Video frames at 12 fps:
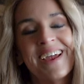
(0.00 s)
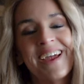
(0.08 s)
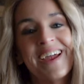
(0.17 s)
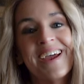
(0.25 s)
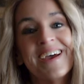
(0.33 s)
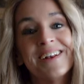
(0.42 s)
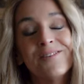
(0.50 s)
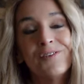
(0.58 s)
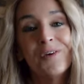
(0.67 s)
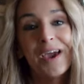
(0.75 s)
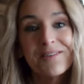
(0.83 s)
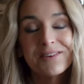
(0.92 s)
And if
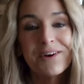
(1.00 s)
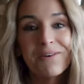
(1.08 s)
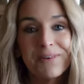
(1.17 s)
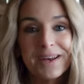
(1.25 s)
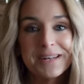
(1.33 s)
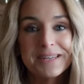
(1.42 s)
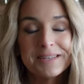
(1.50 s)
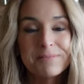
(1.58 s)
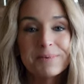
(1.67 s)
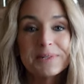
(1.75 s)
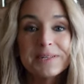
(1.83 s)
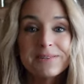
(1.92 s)
you haven't already,
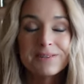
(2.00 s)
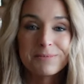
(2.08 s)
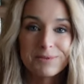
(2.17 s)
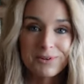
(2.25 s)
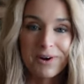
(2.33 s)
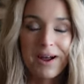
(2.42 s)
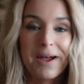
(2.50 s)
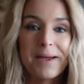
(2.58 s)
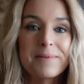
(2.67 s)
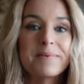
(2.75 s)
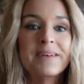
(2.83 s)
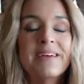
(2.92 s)
please
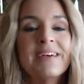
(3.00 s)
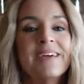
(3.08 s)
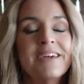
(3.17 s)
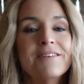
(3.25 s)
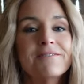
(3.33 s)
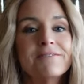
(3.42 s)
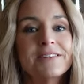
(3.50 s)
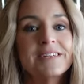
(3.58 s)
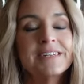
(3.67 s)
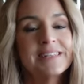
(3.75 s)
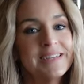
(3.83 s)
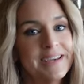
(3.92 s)
subscribe. It
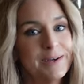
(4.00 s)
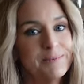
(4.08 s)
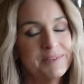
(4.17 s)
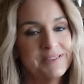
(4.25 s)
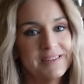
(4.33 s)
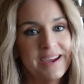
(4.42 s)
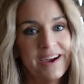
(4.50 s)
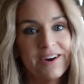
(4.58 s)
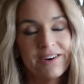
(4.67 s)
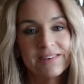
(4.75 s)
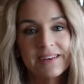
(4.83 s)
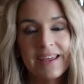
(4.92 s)
really helps us
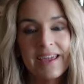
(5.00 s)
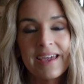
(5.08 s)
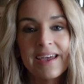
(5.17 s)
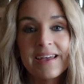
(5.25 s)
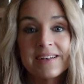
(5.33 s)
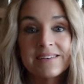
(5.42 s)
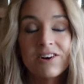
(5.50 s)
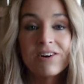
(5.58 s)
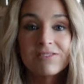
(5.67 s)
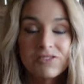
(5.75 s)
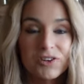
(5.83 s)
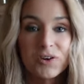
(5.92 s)
out. And
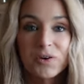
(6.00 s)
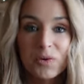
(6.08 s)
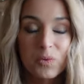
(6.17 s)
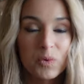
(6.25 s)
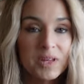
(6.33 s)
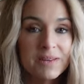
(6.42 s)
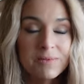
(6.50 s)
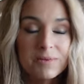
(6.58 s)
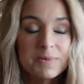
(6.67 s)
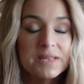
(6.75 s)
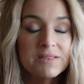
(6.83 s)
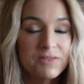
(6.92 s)
also, we
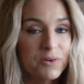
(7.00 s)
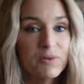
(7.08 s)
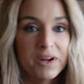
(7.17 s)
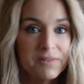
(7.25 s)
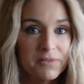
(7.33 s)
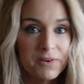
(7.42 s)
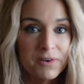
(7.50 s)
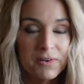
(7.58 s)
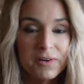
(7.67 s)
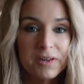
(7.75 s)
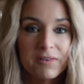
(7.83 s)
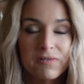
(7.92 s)
would be so grateful
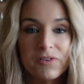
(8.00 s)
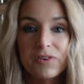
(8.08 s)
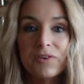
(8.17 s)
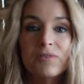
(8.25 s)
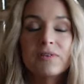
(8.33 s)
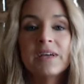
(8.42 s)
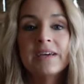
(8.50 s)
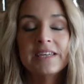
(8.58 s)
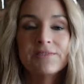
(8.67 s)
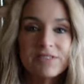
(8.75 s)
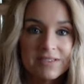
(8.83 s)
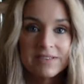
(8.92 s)
if you'd
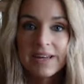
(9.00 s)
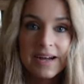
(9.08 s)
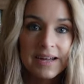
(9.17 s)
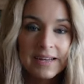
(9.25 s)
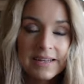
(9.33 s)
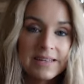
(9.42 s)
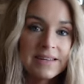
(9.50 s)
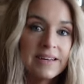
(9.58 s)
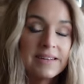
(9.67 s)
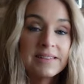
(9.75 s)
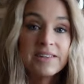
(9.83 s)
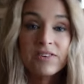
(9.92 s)
give us a like,
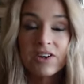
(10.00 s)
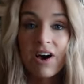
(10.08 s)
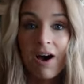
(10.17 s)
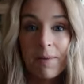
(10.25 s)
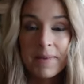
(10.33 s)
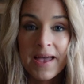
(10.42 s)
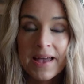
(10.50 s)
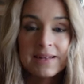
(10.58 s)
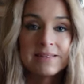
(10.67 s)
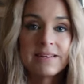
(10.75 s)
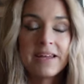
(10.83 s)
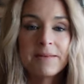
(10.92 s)
leave a
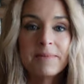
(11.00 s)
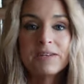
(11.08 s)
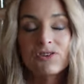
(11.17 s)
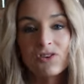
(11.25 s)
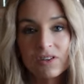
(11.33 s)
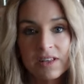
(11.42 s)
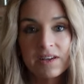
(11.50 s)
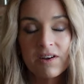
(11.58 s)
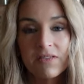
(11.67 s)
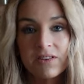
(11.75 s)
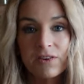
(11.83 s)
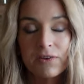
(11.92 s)
comment, and make sure to click
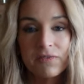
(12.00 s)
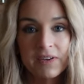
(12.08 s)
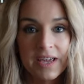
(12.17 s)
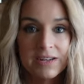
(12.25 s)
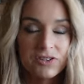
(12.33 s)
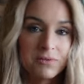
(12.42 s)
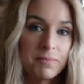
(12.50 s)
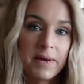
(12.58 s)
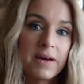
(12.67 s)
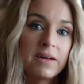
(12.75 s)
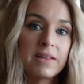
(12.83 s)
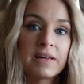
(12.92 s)
on the notification
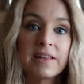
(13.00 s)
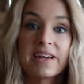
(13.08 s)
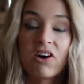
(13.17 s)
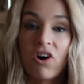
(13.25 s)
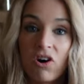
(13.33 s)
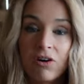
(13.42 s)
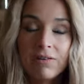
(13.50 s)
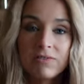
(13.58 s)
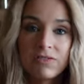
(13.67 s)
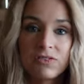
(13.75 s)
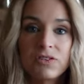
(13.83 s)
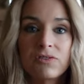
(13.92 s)
bell and click all
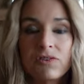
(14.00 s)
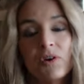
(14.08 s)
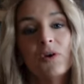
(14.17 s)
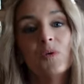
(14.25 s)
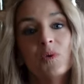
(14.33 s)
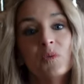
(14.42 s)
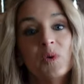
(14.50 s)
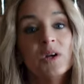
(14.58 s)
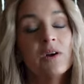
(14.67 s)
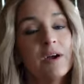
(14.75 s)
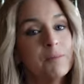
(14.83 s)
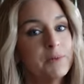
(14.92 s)
so you'll know when
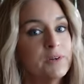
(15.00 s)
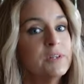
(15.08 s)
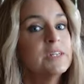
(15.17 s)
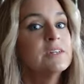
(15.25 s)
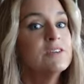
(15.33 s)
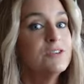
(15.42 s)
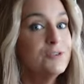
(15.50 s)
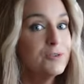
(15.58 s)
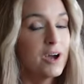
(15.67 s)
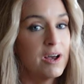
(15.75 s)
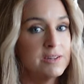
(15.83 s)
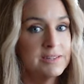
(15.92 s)
we're uploading new
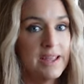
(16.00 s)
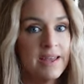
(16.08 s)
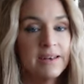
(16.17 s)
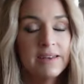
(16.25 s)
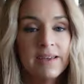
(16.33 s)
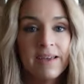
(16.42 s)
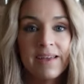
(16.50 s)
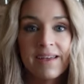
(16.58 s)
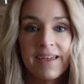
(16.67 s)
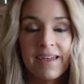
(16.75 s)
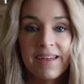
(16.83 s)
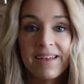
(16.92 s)
content.
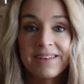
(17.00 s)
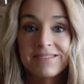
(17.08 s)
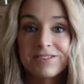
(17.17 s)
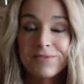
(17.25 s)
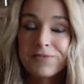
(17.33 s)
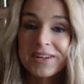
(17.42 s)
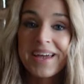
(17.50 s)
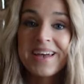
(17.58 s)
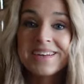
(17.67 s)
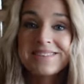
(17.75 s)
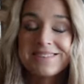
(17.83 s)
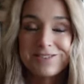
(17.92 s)
And don't
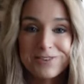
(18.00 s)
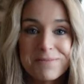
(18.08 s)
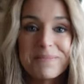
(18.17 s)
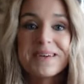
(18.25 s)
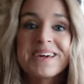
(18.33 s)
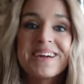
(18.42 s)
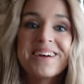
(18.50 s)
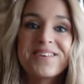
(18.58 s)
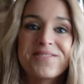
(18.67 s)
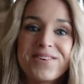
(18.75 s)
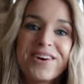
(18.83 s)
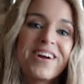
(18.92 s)
forget to dream big,
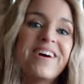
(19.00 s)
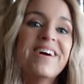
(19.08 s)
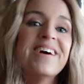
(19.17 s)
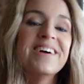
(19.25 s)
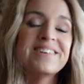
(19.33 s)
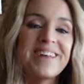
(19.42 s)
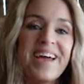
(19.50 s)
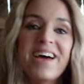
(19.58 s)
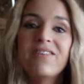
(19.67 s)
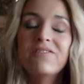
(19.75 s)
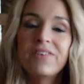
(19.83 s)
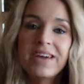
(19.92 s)
work hard,
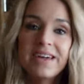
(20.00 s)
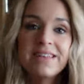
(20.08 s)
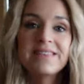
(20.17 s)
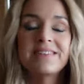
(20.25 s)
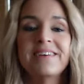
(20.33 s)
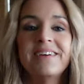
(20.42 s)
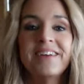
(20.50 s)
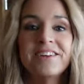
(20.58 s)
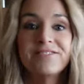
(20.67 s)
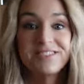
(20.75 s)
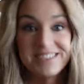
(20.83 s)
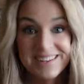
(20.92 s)
have faith,
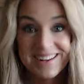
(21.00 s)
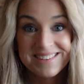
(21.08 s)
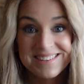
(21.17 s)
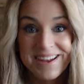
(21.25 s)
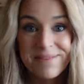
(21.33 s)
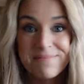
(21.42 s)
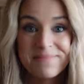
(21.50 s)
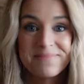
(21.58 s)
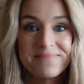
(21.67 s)
and we'll see you next time.